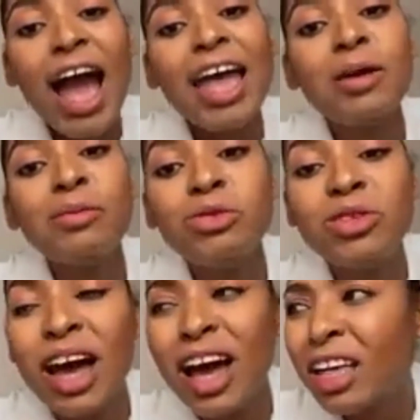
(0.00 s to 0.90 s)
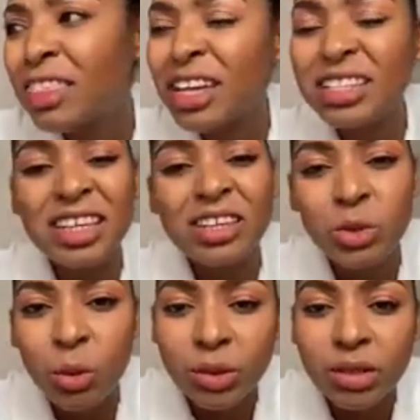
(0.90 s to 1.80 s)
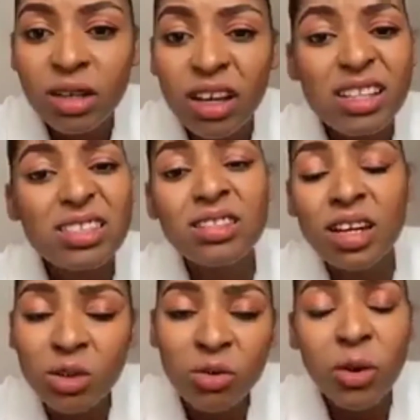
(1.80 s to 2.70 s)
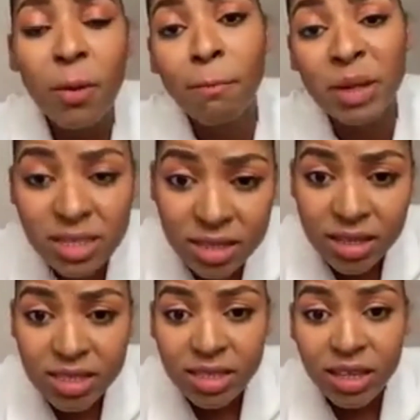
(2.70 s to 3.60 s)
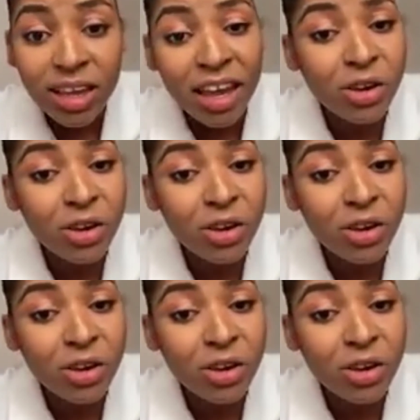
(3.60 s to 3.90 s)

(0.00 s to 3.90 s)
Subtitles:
I am 30 years old, it's none of your business.